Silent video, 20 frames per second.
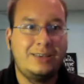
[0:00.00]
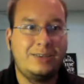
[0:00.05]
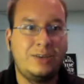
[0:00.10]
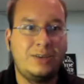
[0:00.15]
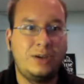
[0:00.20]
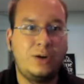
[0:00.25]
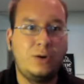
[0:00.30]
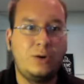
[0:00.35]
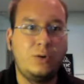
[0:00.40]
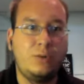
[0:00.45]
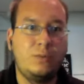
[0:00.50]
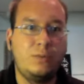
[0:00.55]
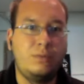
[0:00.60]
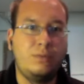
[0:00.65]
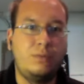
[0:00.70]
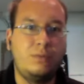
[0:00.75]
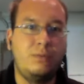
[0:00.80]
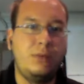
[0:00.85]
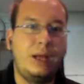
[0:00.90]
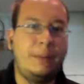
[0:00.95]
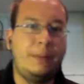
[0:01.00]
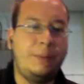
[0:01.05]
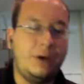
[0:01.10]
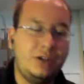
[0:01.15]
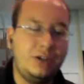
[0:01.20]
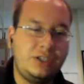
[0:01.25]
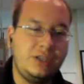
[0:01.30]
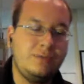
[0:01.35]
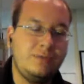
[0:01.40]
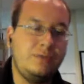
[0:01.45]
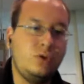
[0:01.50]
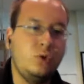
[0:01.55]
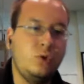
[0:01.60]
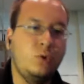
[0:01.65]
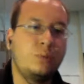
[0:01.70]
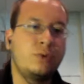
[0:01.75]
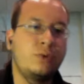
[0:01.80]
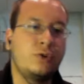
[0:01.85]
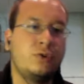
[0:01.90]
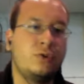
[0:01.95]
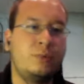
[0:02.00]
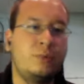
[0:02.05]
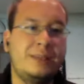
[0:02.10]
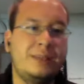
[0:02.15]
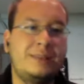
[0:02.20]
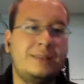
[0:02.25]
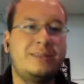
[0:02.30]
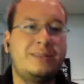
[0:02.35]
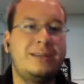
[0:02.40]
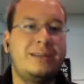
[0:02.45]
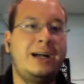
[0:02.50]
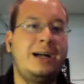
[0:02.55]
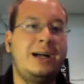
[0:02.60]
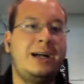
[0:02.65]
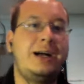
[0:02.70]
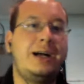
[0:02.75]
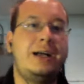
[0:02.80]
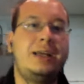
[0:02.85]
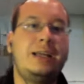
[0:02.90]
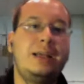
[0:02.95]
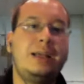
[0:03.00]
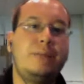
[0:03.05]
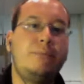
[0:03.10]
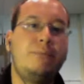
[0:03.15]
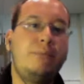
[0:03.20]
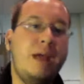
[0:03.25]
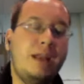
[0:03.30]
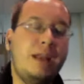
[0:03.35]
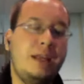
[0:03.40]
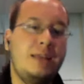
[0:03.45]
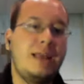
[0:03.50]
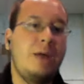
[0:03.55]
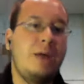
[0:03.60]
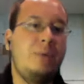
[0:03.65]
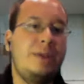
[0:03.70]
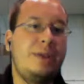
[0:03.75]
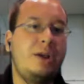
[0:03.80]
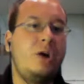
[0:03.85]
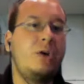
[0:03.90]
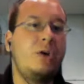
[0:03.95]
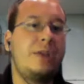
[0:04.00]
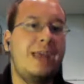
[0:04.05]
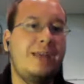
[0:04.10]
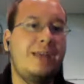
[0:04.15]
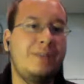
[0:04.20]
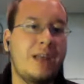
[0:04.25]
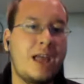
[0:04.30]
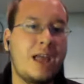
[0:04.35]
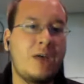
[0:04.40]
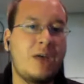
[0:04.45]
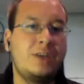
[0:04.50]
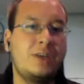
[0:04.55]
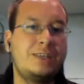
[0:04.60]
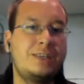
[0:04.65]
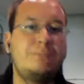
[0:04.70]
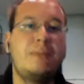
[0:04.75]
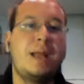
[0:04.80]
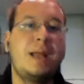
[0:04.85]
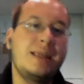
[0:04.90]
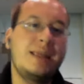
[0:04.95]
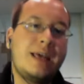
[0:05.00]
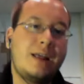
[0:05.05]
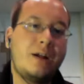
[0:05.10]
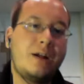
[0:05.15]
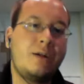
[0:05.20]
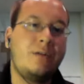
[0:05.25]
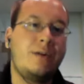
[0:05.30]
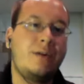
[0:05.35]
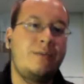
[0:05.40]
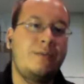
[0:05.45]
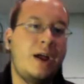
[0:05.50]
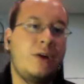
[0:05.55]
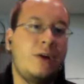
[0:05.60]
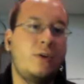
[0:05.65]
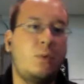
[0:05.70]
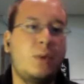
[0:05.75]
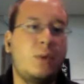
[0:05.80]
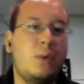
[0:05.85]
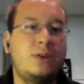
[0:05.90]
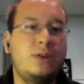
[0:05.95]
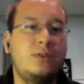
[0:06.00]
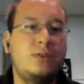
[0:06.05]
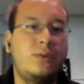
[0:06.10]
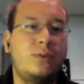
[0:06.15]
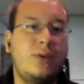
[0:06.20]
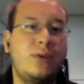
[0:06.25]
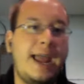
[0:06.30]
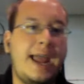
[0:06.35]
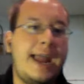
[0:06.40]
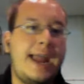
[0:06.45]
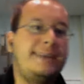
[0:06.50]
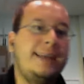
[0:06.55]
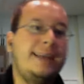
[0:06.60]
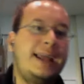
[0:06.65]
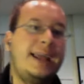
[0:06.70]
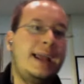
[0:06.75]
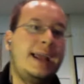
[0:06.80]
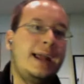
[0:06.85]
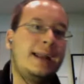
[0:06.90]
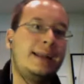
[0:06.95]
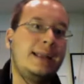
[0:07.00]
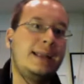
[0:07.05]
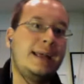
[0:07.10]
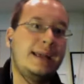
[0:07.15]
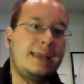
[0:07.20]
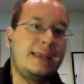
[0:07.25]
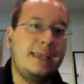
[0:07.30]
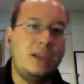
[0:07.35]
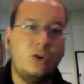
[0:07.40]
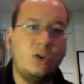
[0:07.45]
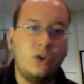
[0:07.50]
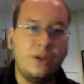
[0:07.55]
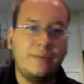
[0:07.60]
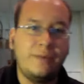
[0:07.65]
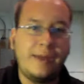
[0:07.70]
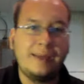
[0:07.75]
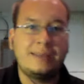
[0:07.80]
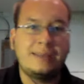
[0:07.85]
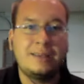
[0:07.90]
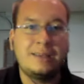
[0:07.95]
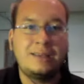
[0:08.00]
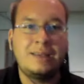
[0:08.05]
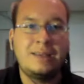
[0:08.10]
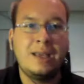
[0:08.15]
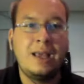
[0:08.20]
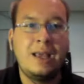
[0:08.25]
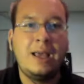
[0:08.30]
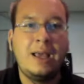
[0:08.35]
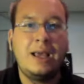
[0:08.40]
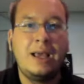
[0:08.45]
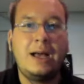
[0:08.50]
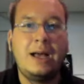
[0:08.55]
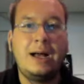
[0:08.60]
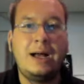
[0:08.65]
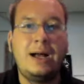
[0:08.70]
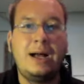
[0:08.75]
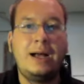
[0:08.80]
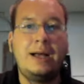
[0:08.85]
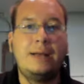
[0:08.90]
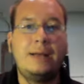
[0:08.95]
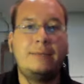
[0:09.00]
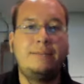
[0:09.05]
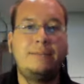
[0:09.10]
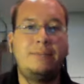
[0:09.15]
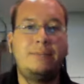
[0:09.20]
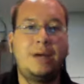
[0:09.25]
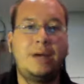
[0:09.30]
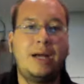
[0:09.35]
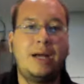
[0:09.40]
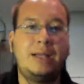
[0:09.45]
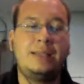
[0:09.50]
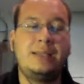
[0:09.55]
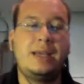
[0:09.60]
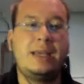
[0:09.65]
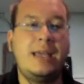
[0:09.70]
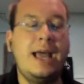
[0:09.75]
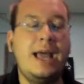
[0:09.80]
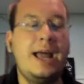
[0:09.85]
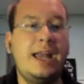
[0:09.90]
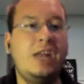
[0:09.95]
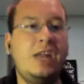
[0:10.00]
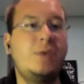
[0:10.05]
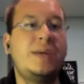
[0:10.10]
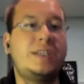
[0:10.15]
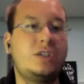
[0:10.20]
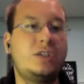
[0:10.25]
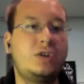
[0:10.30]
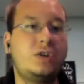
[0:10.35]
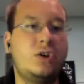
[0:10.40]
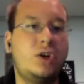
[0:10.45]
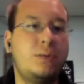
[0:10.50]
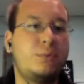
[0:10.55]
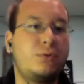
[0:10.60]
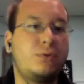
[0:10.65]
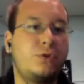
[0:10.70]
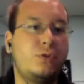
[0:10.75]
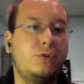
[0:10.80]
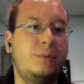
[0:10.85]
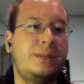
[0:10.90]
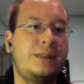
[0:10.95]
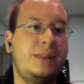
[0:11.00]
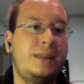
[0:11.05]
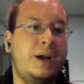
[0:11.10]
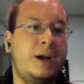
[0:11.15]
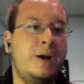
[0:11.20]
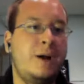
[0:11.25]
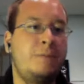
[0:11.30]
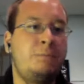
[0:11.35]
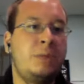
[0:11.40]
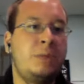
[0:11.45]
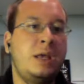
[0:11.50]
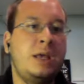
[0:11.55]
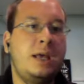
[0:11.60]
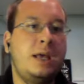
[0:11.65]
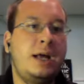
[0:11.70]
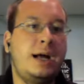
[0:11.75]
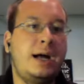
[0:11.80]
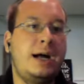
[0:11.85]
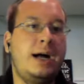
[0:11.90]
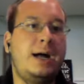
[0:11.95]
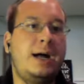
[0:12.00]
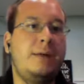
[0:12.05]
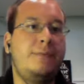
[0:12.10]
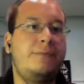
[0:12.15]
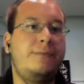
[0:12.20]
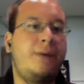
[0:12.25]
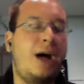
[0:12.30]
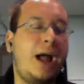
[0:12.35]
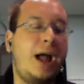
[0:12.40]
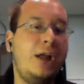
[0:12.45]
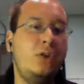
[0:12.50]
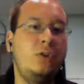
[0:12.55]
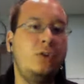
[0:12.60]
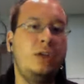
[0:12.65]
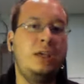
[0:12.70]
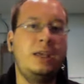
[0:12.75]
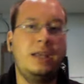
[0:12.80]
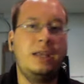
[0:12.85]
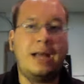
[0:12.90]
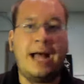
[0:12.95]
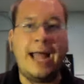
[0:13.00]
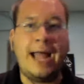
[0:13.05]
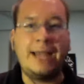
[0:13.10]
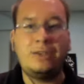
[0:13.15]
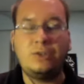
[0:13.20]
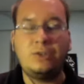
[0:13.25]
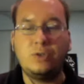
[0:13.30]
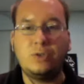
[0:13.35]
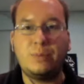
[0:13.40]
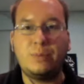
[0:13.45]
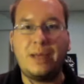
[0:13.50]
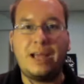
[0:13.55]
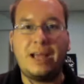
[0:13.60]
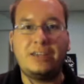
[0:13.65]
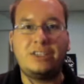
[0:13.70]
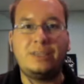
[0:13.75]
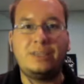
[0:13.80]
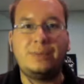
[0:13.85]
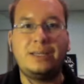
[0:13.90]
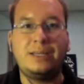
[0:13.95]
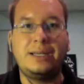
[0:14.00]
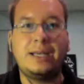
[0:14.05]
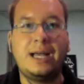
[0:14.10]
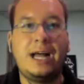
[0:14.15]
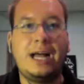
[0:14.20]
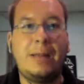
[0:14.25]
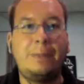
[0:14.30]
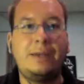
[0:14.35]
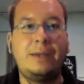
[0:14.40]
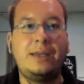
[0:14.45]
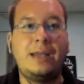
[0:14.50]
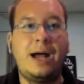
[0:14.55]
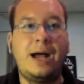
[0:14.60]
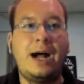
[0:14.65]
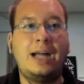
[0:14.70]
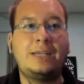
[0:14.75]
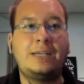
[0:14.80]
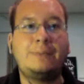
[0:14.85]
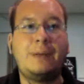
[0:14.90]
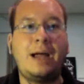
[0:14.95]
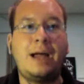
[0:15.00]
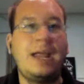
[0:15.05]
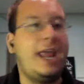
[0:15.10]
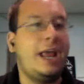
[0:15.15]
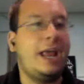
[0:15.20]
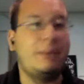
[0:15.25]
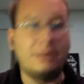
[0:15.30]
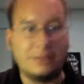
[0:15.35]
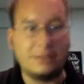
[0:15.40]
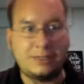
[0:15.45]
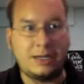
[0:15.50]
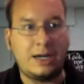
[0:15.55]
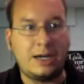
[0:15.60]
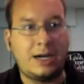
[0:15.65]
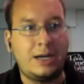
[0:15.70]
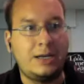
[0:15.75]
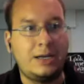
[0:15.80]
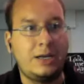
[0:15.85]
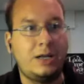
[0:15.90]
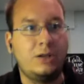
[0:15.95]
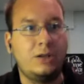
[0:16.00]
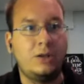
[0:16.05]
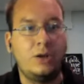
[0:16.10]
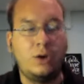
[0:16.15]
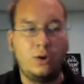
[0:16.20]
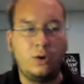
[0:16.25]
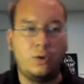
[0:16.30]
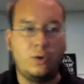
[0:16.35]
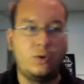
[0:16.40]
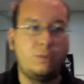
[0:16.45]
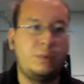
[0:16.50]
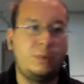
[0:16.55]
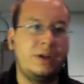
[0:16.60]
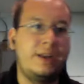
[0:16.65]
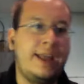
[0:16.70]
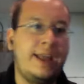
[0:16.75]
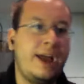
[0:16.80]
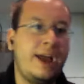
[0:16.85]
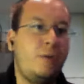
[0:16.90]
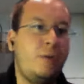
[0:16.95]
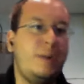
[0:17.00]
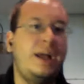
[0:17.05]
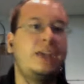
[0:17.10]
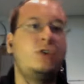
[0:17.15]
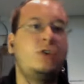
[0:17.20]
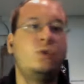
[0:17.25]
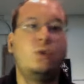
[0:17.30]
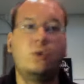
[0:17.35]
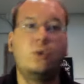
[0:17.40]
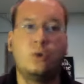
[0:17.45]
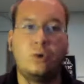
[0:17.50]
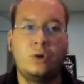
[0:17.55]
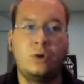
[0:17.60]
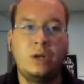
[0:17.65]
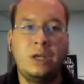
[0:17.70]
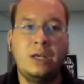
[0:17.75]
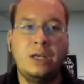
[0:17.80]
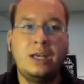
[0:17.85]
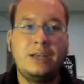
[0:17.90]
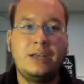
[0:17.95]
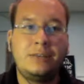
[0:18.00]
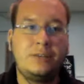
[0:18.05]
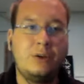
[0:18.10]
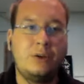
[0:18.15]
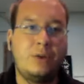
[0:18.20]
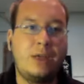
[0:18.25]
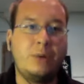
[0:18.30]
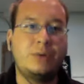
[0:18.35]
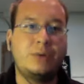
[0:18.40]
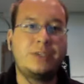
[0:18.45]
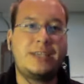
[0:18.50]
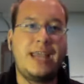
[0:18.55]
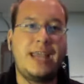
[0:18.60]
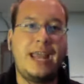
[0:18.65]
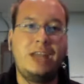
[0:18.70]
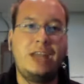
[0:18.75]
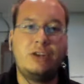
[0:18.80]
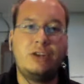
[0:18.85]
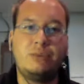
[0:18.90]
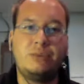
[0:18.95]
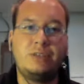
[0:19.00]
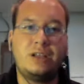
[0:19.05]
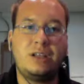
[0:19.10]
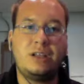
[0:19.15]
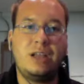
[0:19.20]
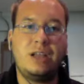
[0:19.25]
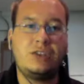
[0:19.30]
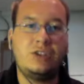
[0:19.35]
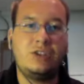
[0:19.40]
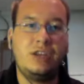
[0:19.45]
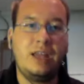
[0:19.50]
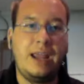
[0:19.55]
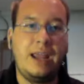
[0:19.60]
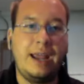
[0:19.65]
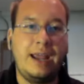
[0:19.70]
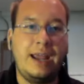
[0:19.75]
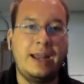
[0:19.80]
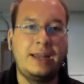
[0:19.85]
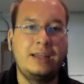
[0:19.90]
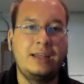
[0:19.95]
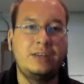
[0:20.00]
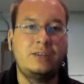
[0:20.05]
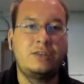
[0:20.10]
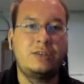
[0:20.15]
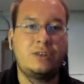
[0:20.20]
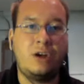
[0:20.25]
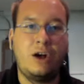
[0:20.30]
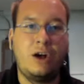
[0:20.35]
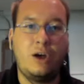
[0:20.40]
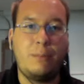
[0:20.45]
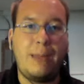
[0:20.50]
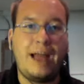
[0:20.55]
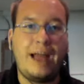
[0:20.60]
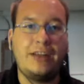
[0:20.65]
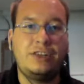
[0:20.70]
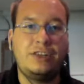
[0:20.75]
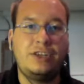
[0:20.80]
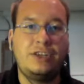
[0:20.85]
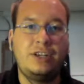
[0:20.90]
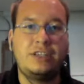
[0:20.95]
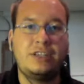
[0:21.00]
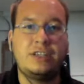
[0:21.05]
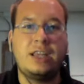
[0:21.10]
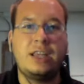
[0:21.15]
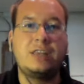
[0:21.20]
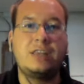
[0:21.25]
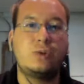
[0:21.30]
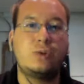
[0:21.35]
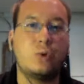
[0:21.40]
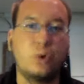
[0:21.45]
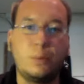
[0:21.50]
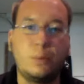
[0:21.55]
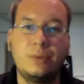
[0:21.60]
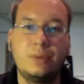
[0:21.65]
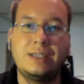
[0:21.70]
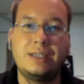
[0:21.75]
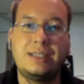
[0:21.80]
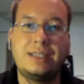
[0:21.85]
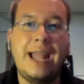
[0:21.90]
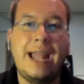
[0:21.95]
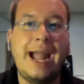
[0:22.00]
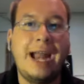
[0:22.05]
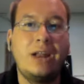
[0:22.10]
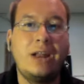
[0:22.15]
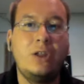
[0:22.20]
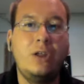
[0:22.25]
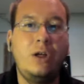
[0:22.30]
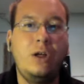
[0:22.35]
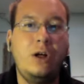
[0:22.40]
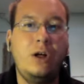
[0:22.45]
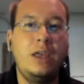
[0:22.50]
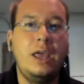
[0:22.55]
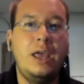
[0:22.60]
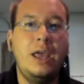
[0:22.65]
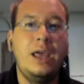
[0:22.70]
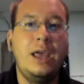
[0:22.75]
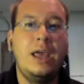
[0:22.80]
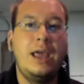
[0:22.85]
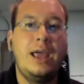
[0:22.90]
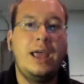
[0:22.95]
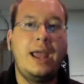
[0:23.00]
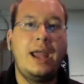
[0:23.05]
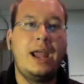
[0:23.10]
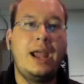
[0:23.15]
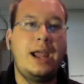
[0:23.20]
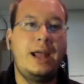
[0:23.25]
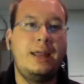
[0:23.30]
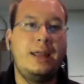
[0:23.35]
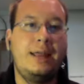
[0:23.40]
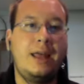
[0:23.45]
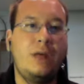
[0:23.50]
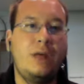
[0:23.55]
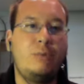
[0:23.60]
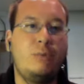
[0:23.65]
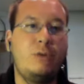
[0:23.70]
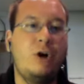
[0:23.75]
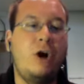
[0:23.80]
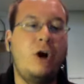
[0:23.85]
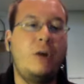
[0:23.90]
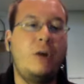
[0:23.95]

So, a bunch of new improvements. Uh, many that we already have in iOS, many that are found on Windows Phone 8 and uh, Kindle devices. Uh, but uh, yeah, anyways, a good improvement there. Uh, finally, iTunes Match is being copied not by Amazon alone, but now by Google. So they will scan your music collection and song match it against Google Play's catalog, and that'll be